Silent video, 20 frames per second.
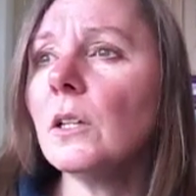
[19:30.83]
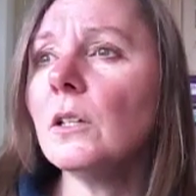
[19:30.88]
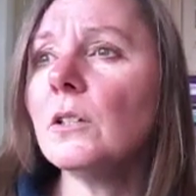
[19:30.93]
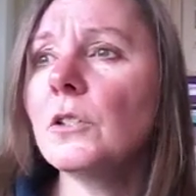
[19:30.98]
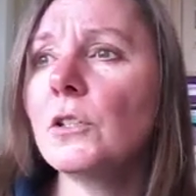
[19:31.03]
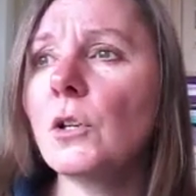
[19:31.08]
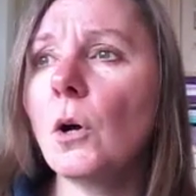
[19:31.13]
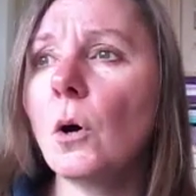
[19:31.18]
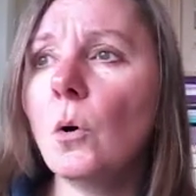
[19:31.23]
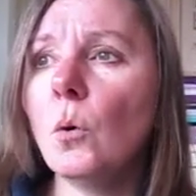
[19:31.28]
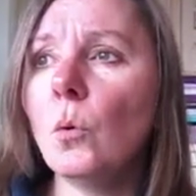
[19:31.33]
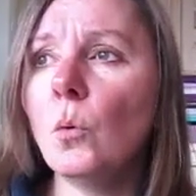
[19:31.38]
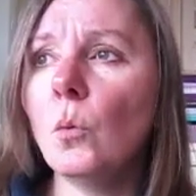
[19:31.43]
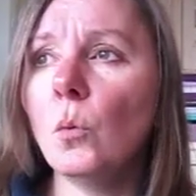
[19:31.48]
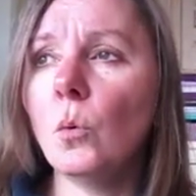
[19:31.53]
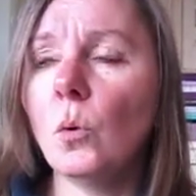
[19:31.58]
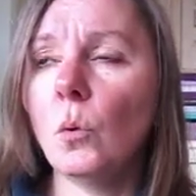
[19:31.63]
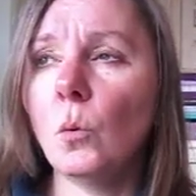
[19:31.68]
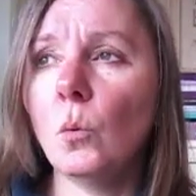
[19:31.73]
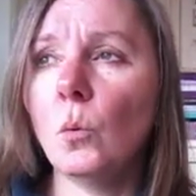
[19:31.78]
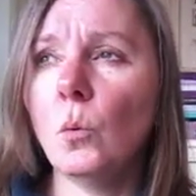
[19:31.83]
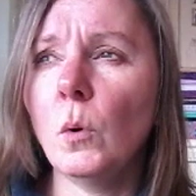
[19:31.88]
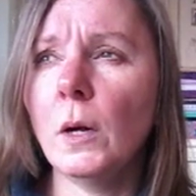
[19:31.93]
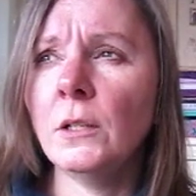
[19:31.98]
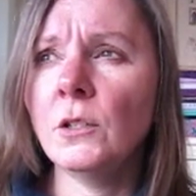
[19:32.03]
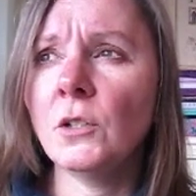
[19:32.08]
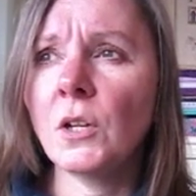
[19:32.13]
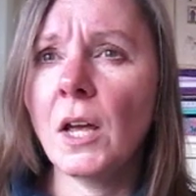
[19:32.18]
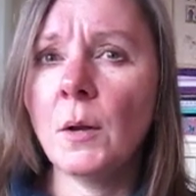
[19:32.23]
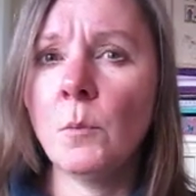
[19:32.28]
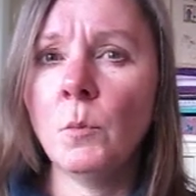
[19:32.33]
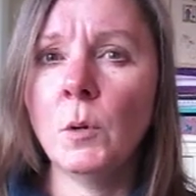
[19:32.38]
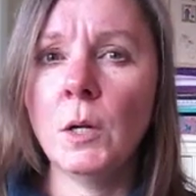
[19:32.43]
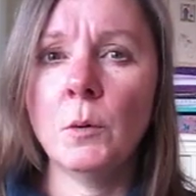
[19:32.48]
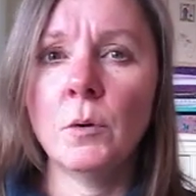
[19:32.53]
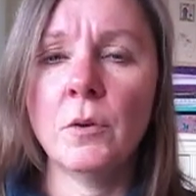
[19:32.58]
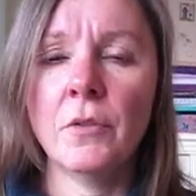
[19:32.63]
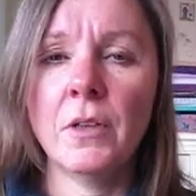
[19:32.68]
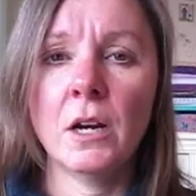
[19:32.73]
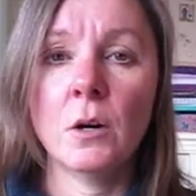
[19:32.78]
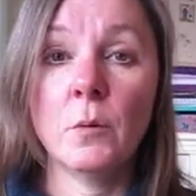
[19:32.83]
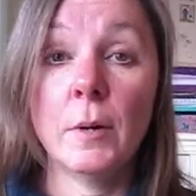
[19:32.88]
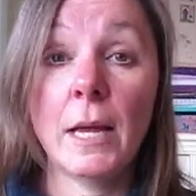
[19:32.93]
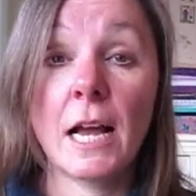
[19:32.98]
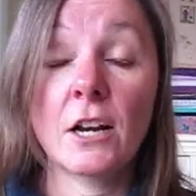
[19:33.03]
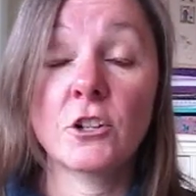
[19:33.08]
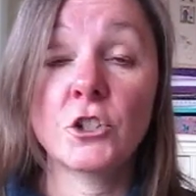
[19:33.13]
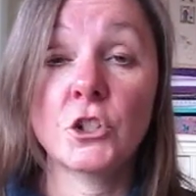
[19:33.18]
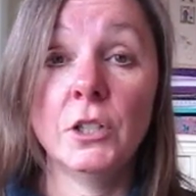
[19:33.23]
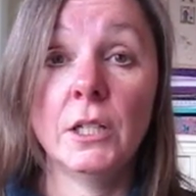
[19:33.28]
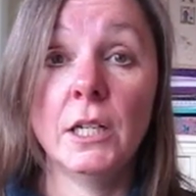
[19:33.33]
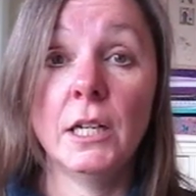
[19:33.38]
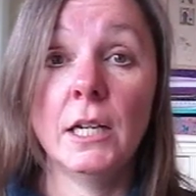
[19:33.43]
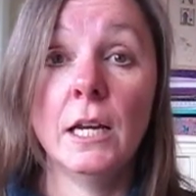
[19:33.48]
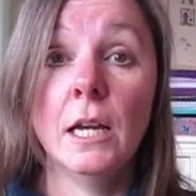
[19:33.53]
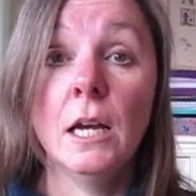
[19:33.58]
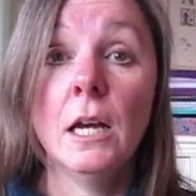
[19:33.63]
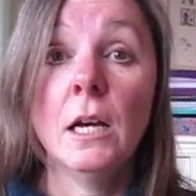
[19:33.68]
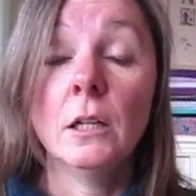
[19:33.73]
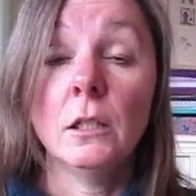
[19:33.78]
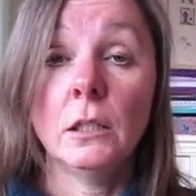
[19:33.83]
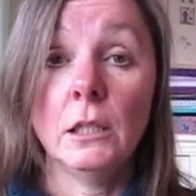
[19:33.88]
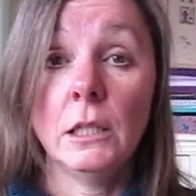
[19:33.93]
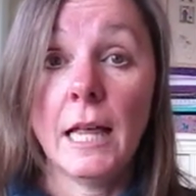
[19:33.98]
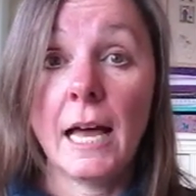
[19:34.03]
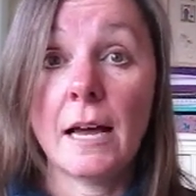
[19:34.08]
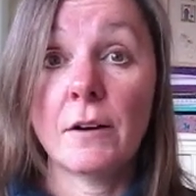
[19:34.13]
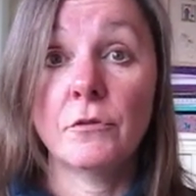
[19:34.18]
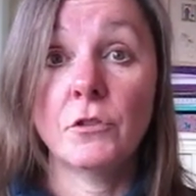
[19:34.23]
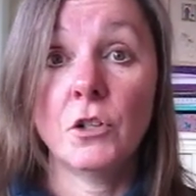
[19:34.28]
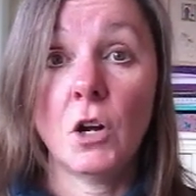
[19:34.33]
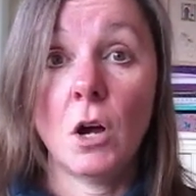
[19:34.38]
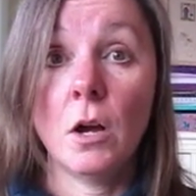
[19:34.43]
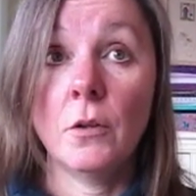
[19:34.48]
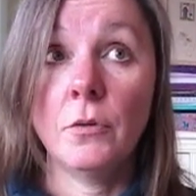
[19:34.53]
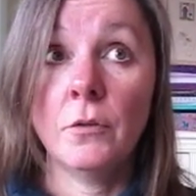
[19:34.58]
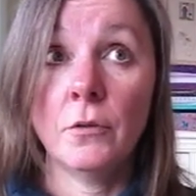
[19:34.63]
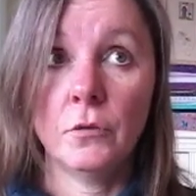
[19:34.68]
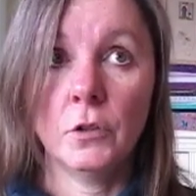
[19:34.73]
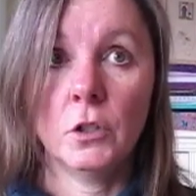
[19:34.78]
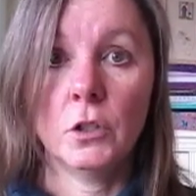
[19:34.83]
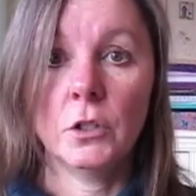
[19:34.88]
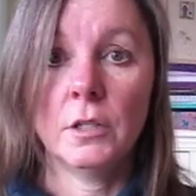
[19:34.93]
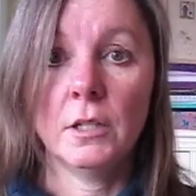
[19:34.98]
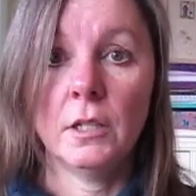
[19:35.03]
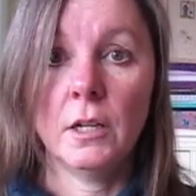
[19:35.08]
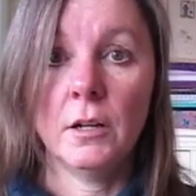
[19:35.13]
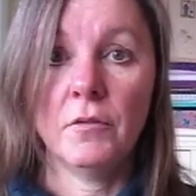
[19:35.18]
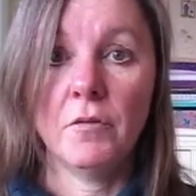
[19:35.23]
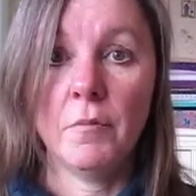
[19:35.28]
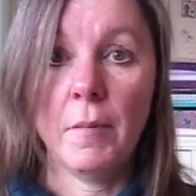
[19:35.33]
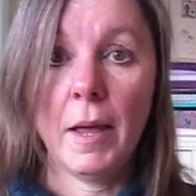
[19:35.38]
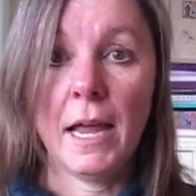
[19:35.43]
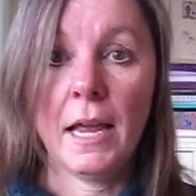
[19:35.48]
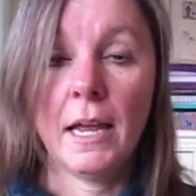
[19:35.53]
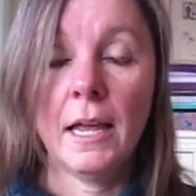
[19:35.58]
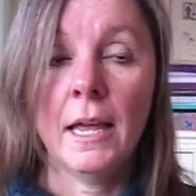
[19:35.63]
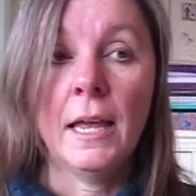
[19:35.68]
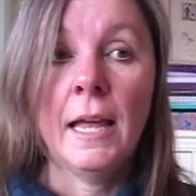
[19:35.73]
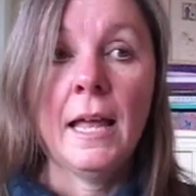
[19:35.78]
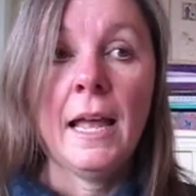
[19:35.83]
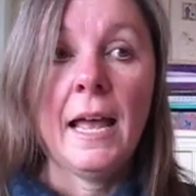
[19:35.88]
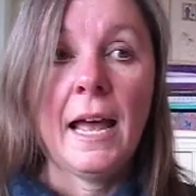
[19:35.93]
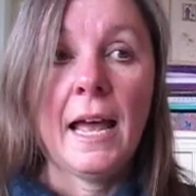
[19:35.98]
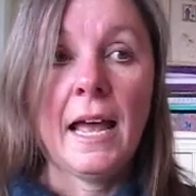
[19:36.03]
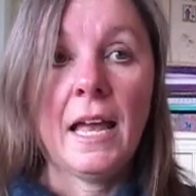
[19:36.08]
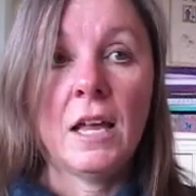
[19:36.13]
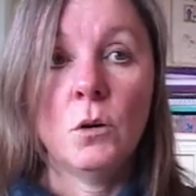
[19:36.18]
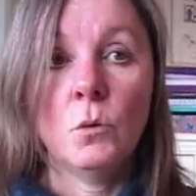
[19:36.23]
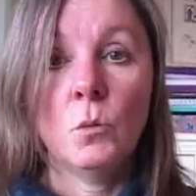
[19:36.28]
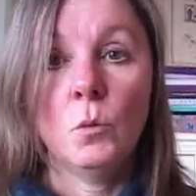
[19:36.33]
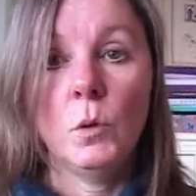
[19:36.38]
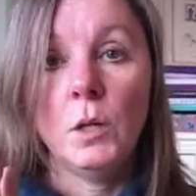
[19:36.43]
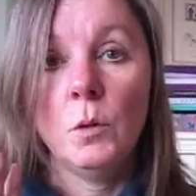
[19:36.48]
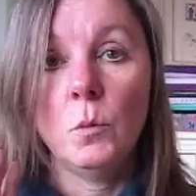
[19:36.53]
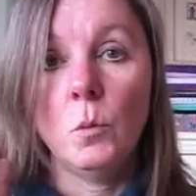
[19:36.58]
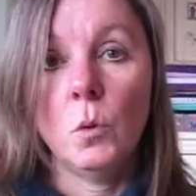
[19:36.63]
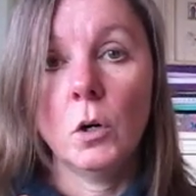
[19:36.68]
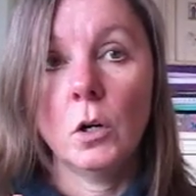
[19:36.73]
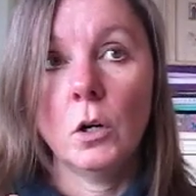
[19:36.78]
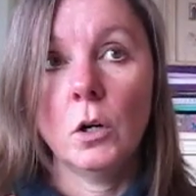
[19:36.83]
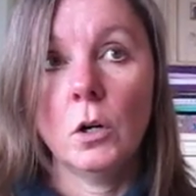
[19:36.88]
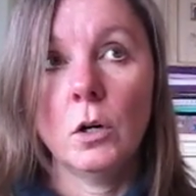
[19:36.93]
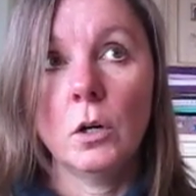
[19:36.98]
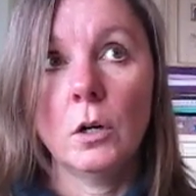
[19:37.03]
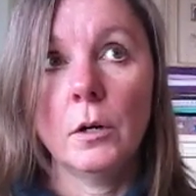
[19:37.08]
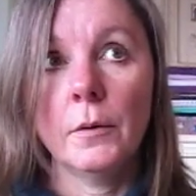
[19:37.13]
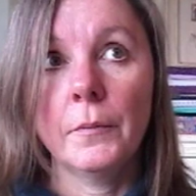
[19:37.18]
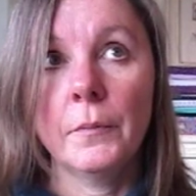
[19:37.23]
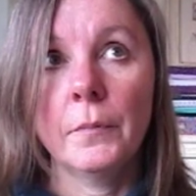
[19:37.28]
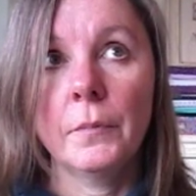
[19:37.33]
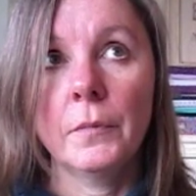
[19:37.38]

So one time we were there, we actually left on the 1st of May. And we were,